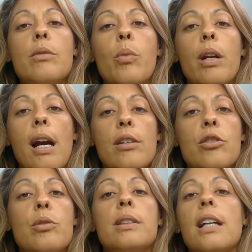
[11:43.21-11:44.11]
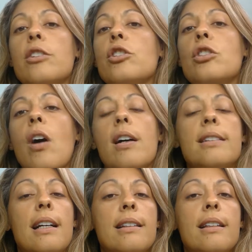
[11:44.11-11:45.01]
what I do is I just
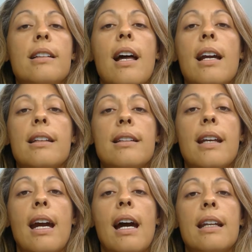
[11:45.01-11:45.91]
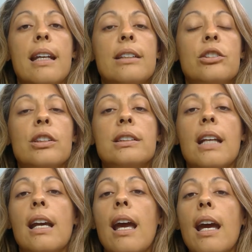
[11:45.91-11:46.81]
contact the client again and just
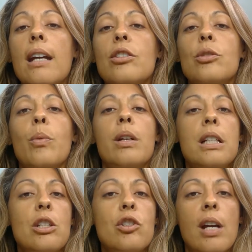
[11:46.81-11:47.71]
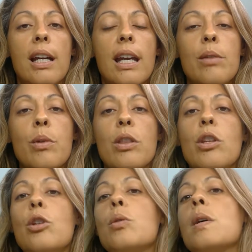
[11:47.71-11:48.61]
say, hey, just wanted to check in with
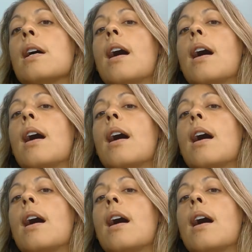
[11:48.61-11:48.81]
you.